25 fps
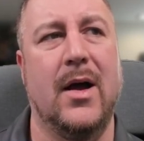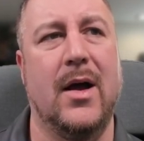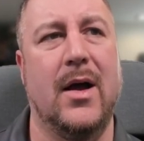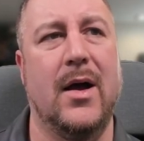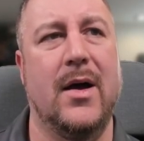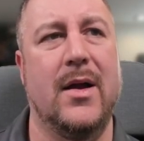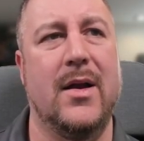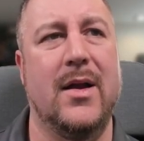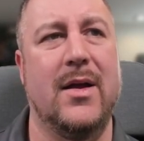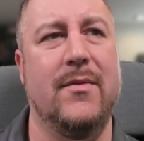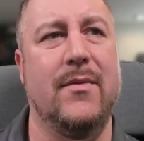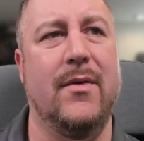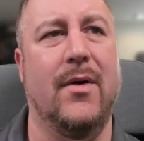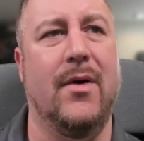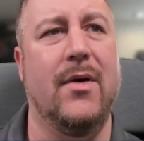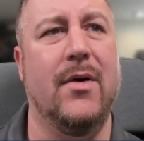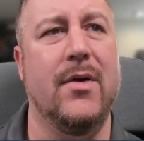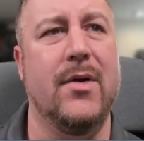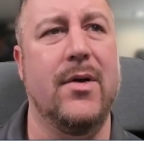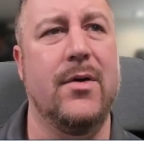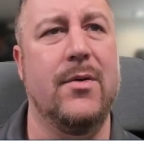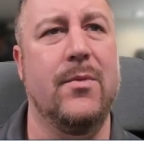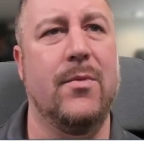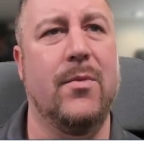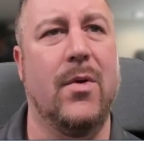And if all
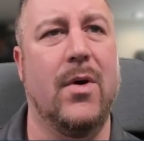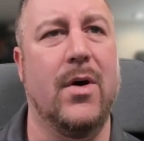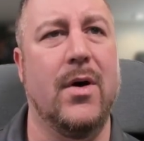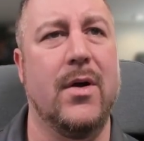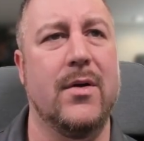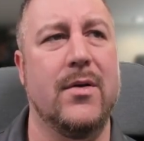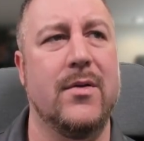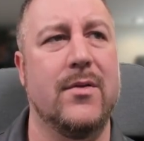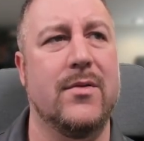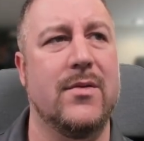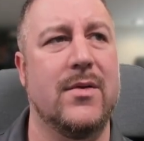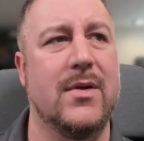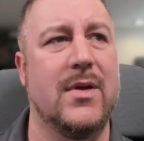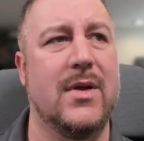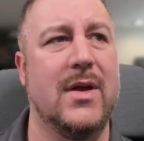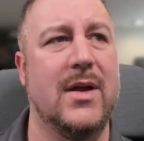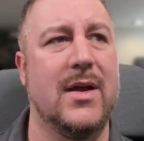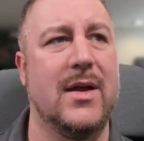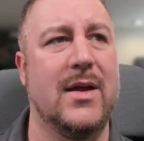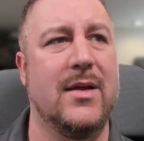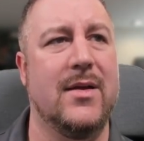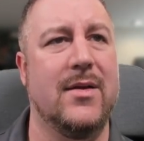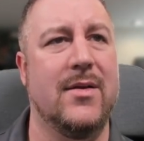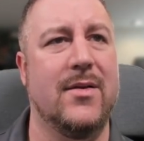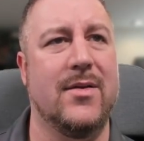you want
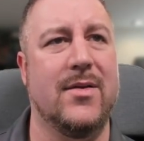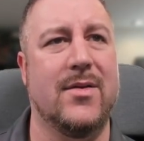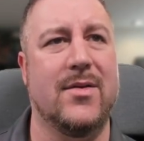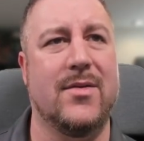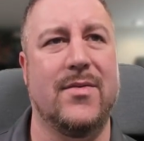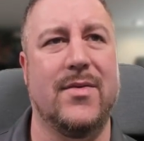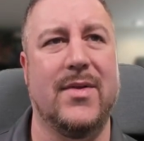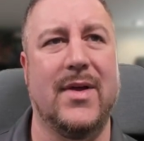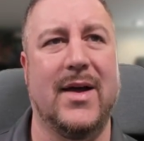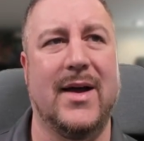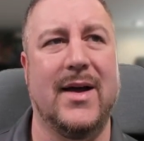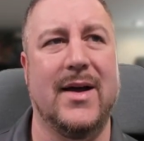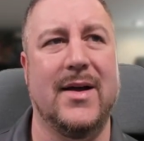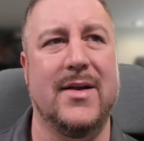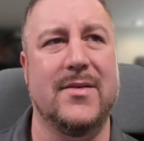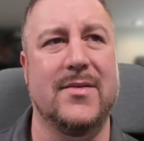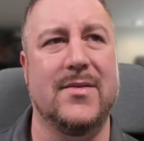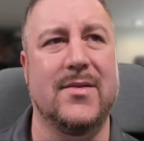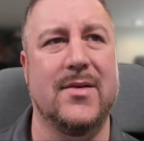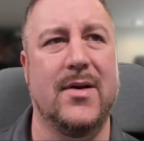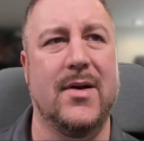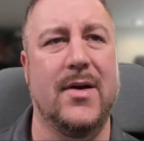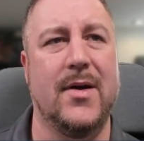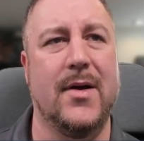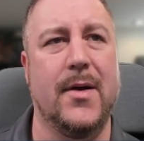is
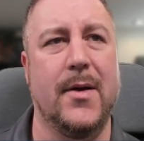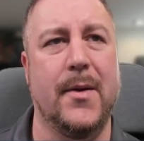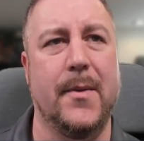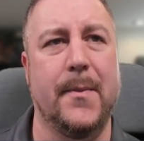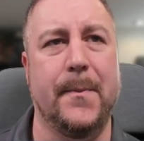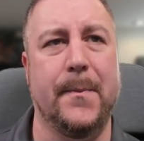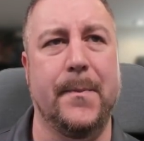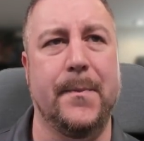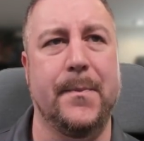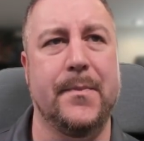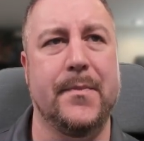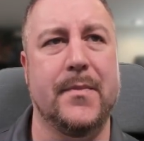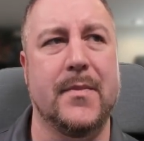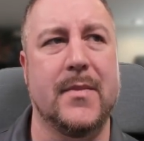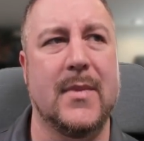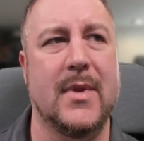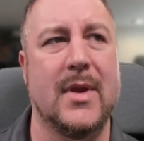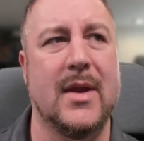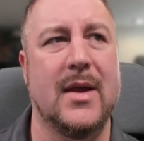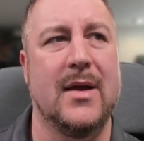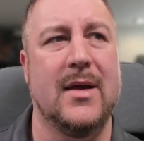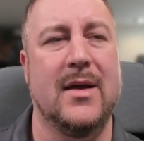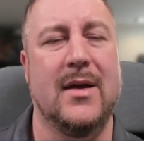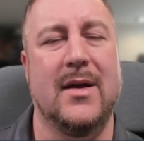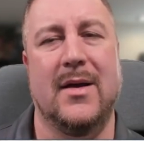that
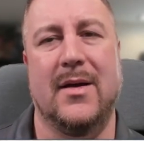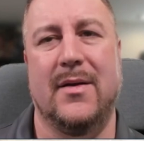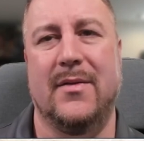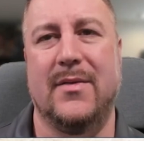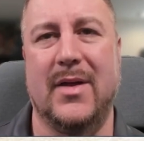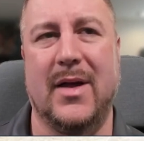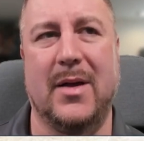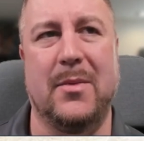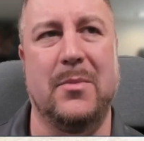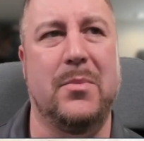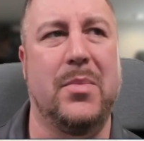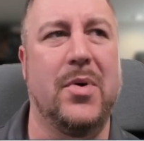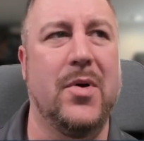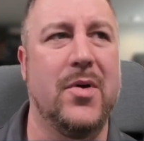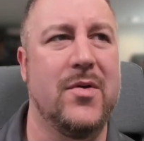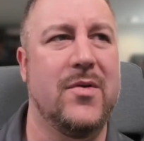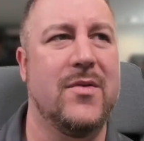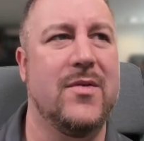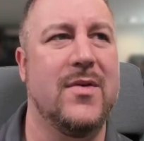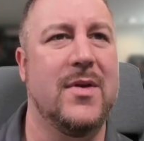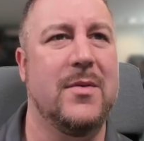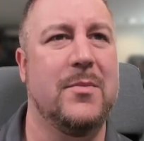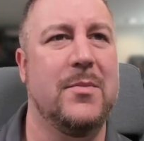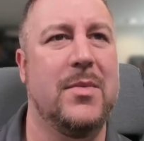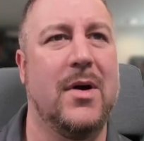that
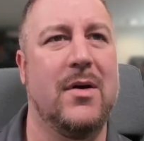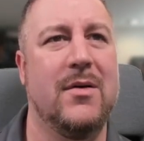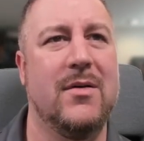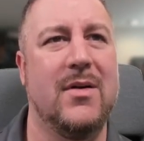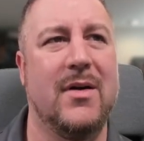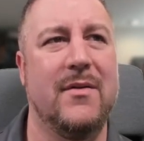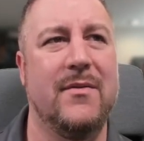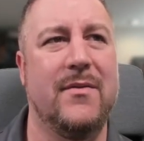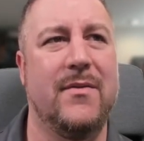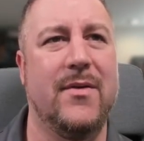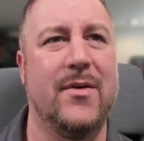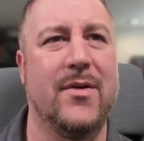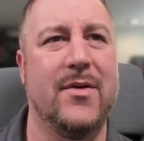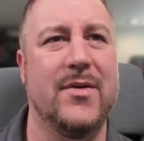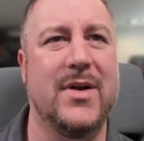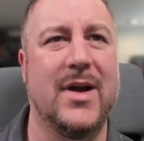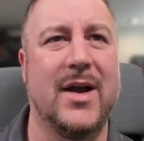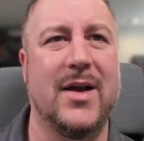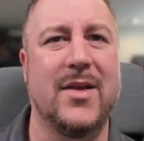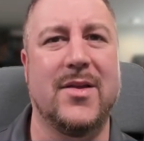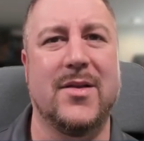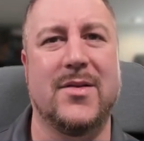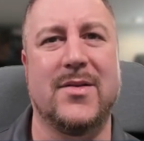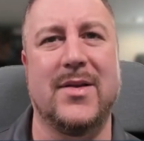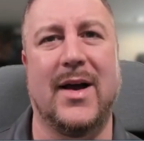punching power at 4
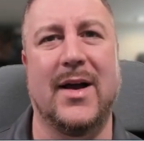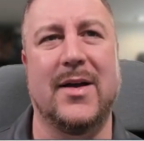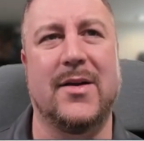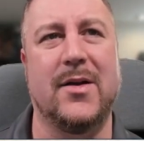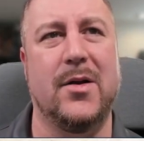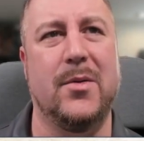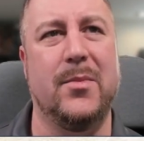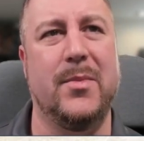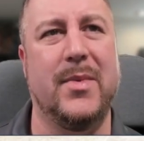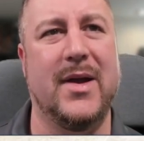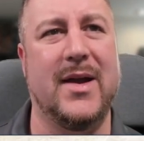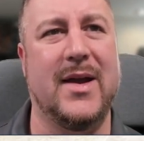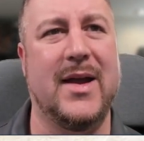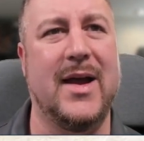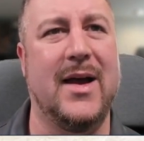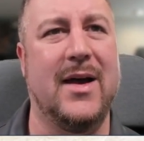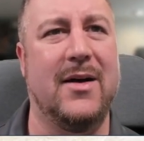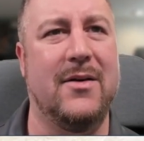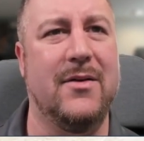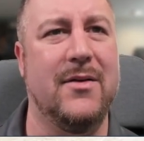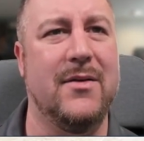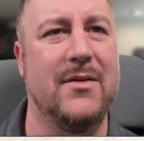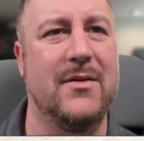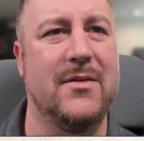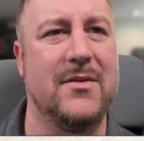dice attack and a big
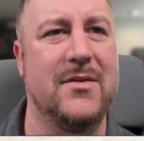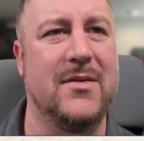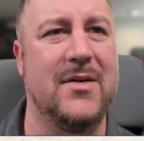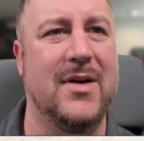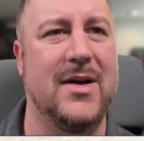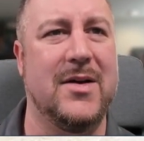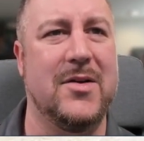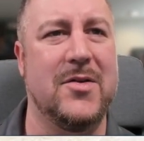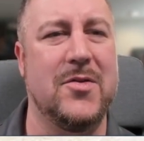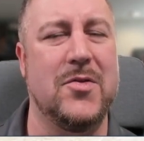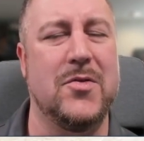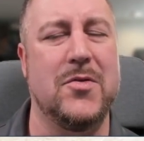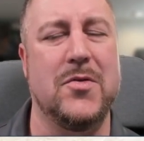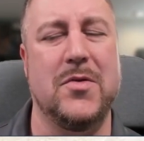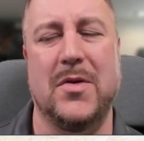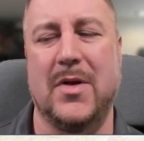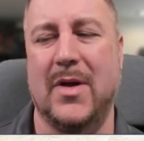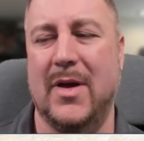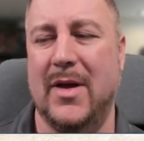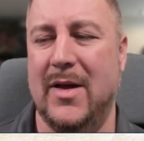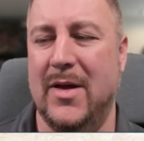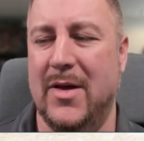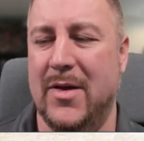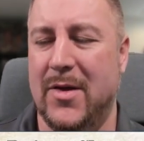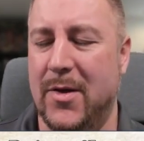help, like
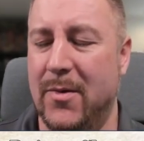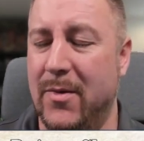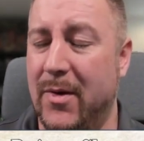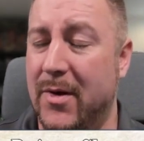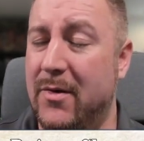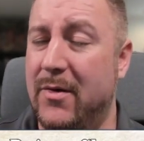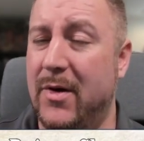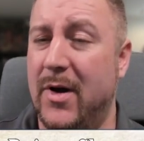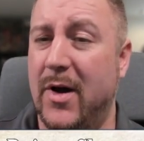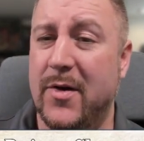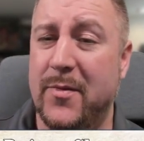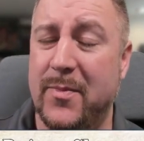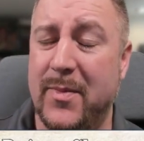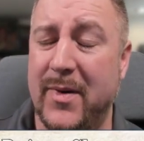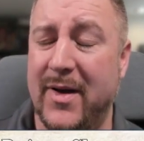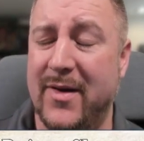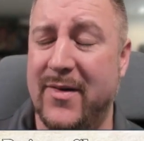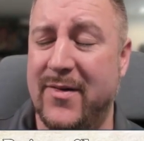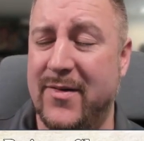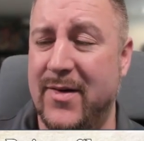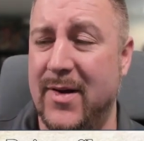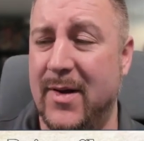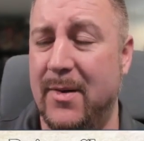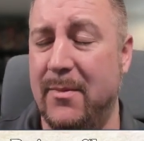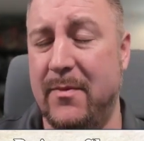you want a large base
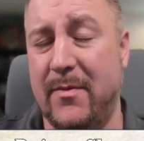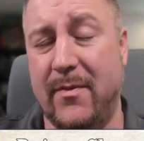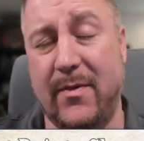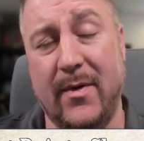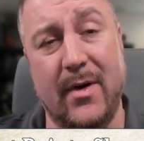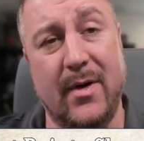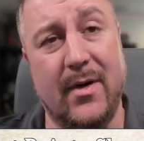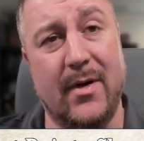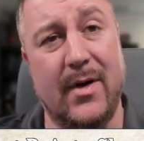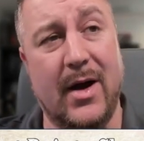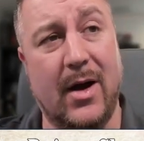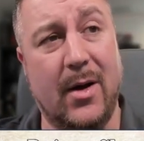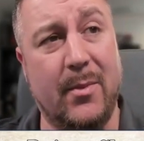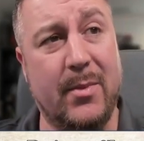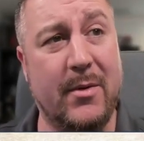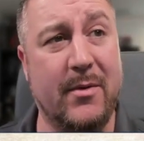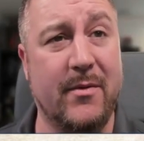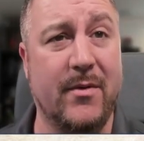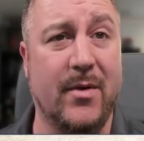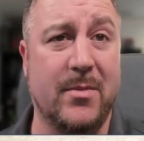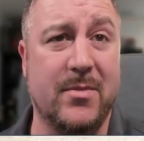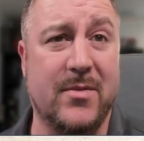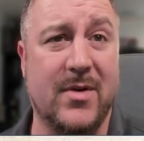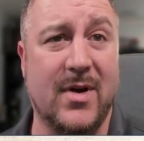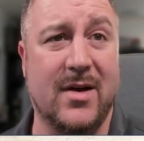ship for helping
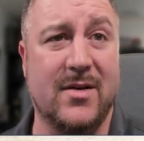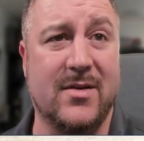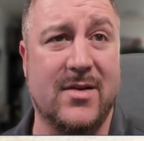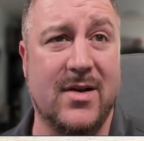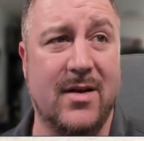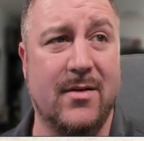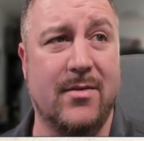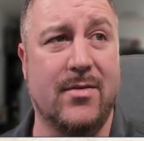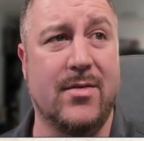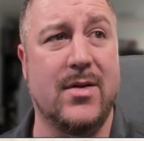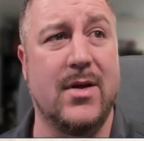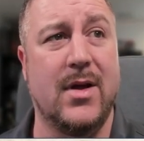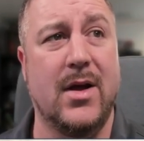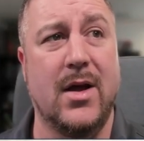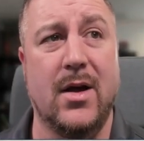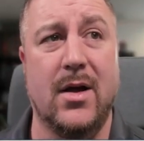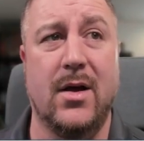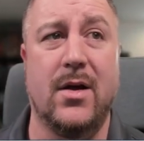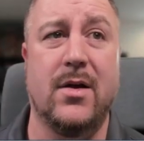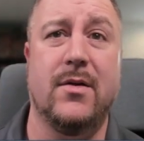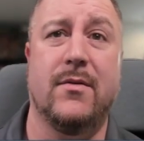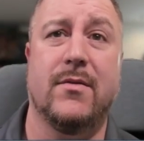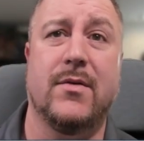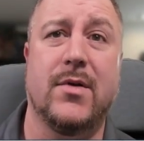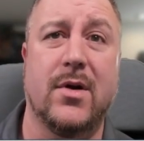with objectives,
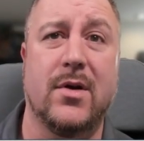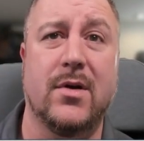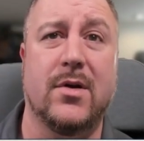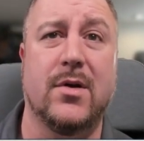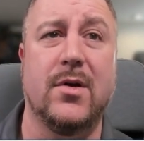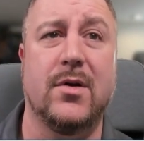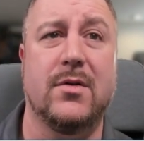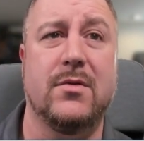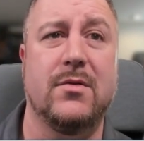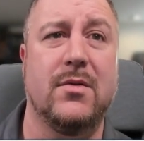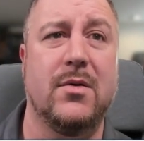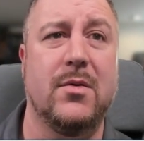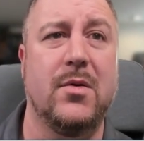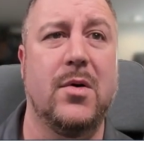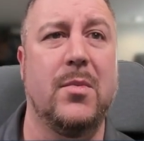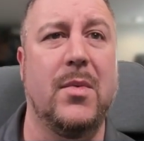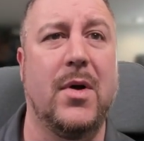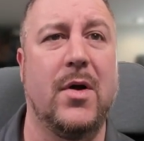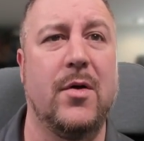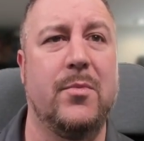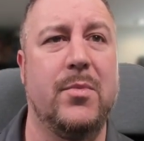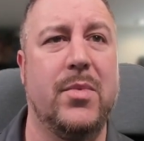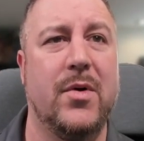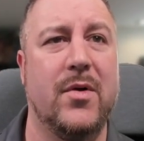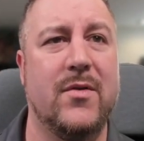and you've got a good
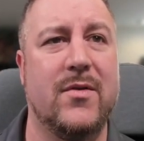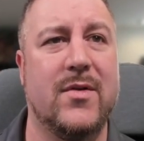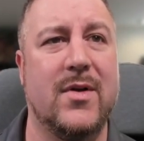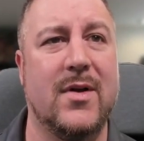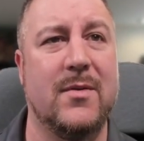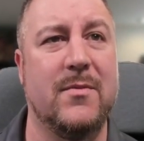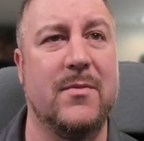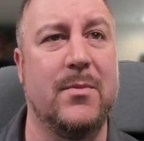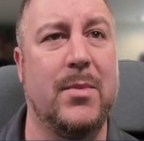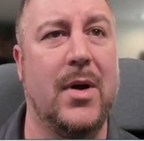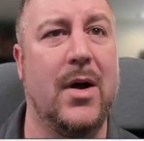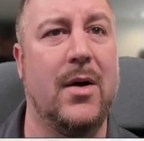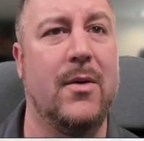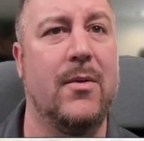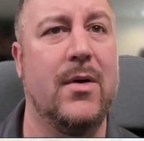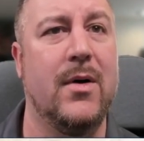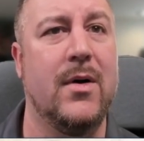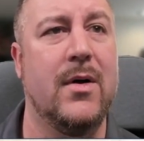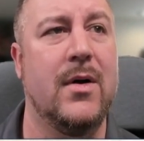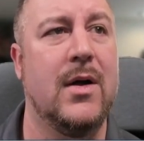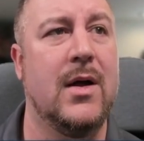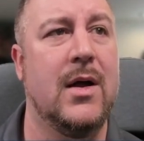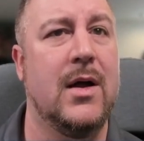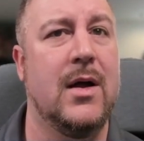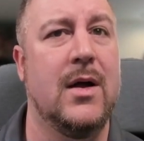amount of punching power,